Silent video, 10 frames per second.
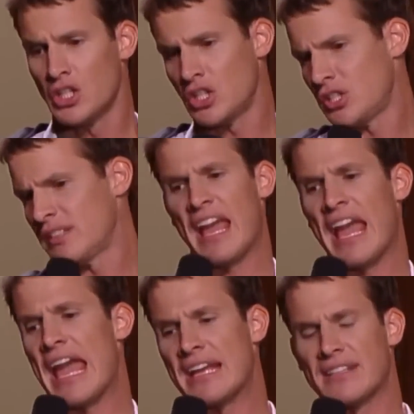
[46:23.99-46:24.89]
She just hits
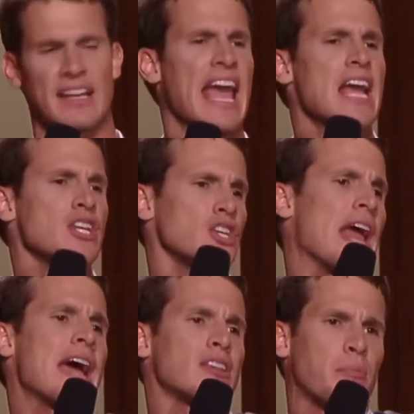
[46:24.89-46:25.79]
the A. It's like
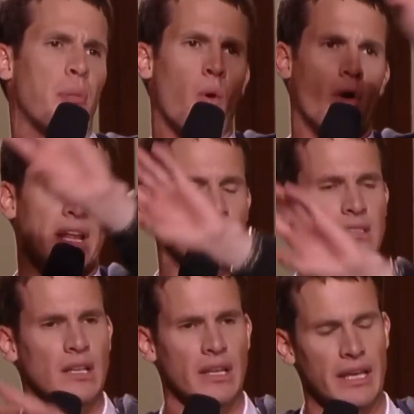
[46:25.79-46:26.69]
Asian ass porn
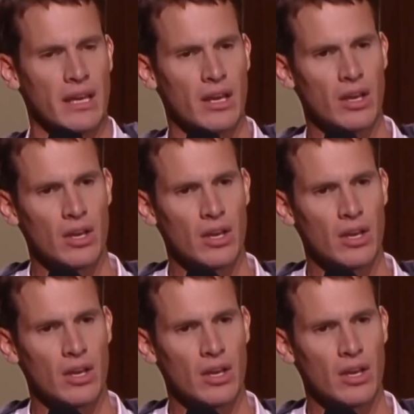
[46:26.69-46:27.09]
instantly.